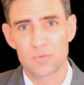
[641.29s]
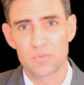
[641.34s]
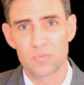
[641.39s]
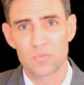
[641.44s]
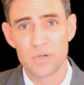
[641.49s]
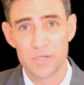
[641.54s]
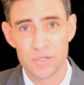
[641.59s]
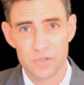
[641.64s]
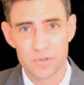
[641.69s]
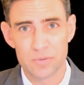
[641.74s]

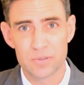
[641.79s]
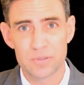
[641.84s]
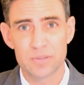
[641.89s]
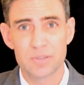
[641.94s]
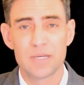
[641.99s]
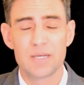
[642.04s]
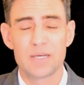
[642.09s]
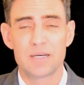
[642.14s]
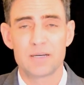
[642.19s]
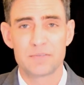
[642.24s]

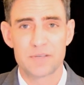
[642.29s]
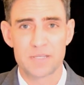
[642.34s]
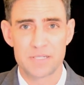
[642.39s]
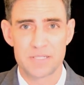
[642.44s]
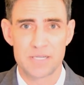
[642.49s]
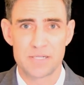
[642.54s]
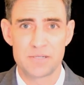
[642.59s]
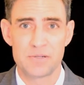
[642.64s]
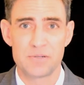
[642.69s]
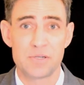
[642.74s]
renewal of
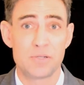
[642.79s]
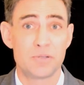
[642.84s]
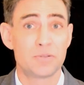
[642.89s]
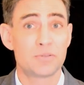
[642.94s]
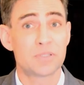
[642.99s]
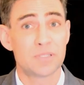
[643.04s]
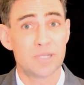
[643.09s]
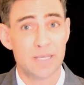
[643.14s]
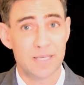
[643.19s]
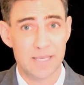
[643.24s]
continued
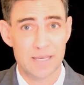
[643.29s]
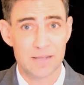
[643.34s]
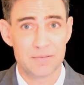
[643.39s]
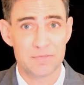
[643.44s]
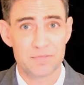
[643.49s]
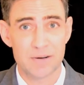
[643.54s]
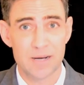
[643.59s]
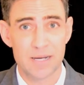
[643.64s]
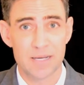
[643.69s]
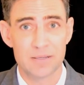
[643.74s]
use, and
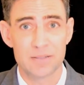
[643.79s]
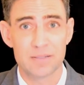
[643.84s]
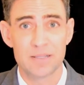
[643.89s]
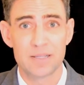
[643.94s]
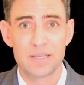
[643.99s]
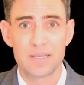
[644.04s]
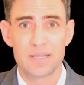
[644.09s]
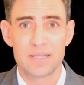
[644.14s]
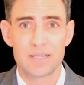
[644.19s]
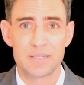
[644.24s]
again file
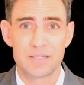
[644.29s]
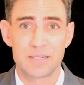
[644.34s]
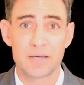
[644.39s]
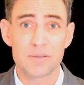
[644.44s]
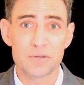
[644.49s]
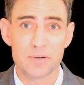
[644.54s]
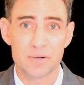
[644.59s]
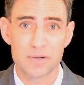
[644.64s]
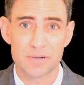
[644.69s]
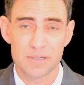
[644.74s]

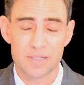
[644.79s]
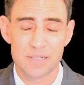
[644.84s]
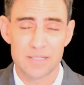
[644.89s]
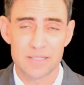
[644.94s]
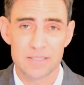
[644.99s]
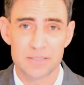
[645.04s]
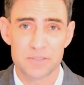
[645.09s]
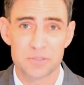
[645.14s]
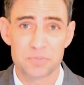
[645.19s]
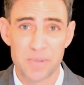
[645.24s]
another
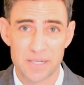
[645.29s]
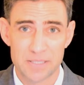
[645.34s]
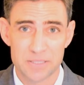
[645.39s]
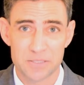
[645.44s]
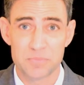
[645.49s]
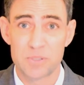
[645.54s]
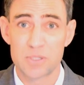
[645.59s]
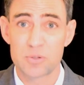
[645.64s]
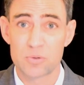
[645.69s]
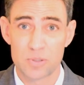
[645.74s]

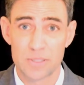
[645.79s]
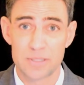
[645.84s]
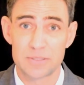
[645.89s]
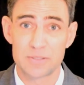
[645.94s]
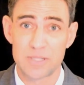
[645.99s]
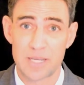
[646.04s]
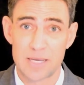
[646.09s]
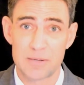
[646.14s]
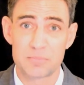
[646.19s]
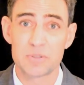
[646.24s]
specimen or
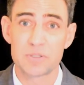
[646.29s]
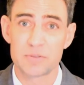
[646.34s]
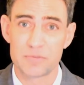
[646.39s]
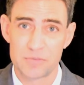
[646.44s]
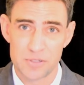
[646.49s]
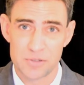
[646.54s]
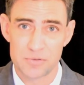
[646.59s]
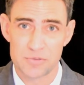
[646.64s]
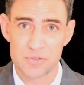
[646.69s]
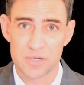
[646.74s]
example
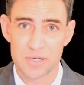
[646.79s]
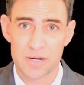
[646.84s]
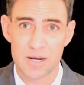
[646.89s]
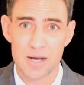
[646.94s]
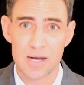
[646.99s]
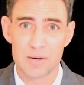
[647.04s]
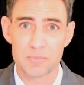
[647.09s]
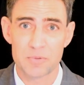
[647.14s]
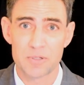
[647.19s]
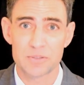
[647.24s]
of use in
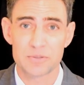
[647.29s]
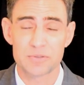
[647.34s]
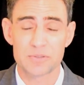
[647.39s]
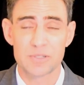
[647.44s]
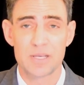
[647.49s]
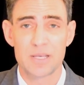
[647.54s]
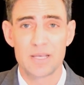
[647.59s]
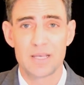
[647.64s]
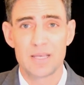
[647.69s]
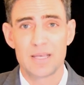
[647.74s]
commerce.
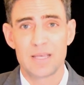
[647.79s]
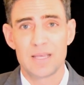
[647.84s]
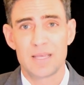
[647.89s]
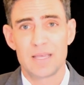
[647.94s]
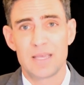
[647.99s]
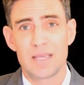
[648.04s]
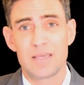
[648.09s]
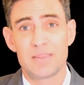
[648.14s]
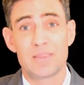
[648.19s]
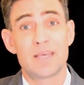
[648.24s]

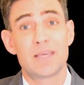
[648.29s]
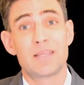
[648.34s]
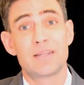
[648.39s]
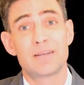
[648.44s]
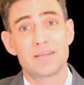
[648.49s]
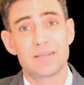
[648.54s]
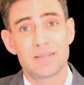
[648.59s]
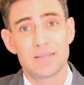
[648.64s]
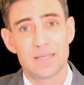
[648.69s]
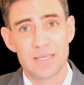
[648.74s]
And
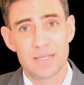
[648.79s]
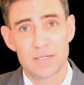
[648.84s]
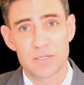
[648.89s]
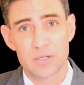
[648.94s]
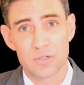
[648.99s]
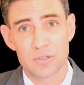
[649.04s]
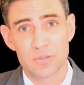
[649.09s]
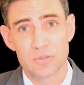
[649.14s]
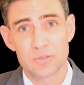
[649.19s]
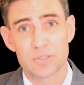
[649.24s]
then it
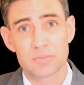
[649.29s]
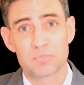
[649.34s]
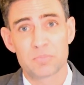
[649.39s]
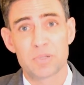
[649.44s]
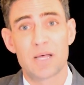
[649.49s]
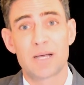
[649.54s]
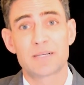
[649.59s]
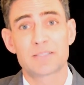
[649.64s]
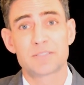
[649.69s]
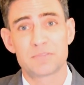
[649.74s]
goes in
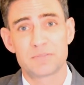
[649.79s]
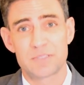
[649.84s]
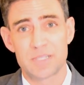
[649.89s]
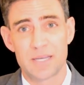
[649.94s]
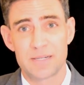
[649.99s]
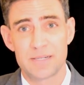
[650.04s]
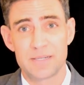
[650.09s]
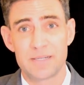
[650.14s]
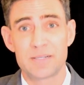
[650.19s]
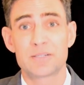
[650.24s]
blocks of
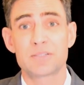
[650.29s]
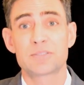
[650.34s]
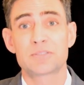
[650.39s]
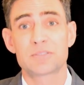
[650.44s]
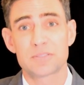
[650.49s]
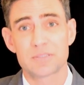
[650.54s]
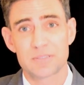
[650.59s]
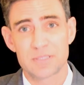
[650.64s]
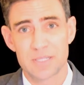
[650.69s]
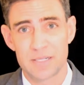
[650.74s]
10
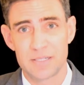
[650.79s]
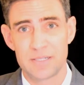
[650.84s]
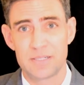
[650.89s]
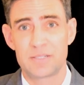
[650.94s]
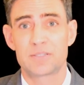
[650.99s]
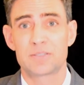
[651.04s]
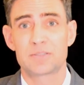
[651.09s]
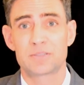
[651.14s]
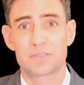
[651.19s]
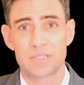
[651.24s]
years, 10
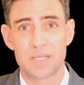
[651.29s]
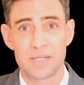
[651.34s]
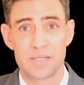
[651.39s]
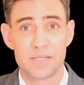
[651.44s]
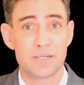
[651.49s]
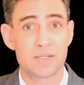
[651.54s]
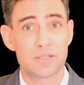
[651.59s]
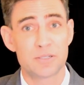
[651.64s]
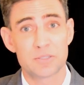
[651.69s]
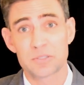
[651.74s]
years,
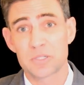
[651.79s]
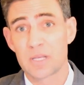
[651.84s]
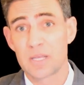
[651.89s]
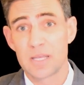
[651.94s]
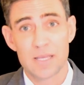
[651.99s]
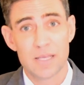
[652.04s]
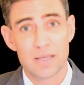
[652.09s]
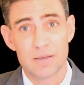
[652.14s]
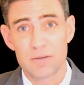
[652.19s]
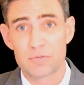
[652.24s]
10 years,
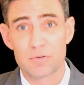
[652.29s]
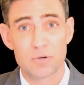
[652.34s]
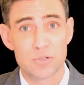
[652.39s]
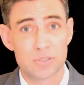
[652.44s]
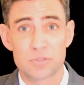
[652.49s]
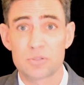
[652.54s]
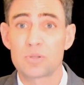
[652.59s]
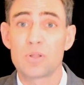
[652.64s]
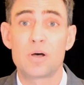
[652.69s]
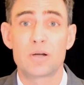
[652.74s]

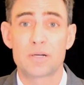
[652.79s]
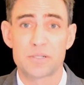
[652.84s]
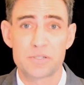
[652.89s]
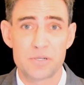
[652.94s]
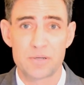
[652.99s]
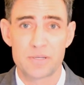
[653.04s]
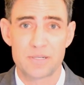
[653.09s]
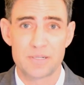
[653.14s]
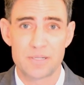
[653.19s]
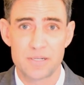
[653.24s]
for as long
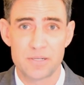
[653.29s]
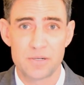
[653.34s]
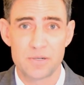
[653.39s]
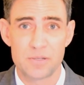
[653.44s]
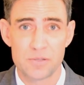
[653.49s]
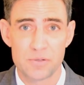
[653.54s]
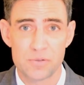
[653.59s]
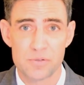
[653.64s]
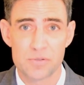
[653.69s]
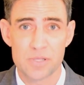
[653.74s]
as you continue
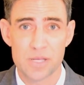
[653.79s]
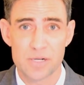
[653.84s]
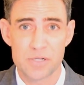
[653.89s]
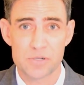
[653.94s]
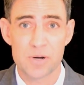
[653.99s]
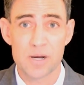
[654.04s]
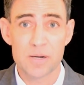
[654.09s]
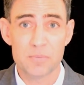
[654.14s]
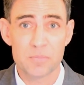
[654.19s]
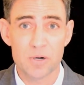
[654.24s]
to use that
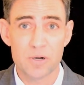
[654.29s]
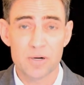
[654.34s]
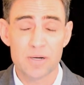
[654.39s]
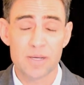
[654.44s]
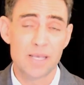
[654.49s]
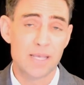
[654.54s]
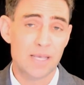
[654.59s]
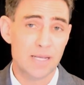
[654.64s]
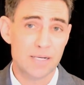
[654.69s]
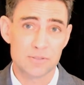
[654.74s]
trademark
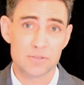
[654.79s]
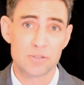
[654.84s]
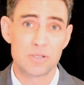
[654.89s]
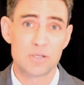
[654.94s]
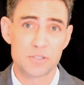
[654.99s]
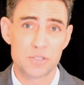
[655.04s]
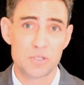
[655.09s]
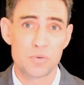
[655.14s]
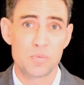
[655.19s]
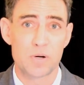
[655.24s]
and as
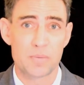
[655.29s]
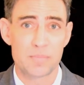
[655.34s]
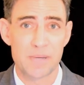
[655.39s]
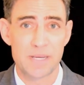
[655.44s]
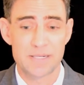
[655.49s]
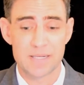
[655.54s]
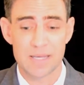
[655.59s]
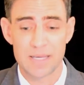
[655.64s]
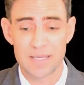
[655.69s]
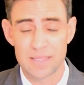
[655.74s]
long as you want to
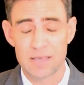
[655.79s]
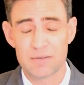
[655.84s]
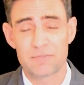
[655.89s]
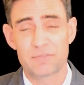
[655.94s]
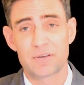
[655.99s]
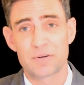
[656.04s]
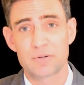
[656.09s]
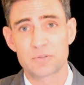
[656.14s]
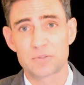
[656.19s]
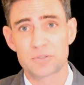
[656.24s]
maintain that
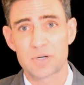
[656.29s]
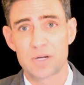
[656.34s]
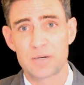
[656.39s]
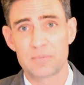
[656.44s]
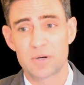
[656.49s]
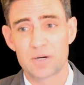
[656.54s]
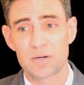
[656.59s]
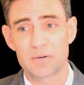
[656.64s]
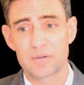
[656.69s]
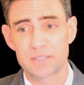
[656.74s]
federal
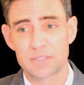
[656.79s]
trademark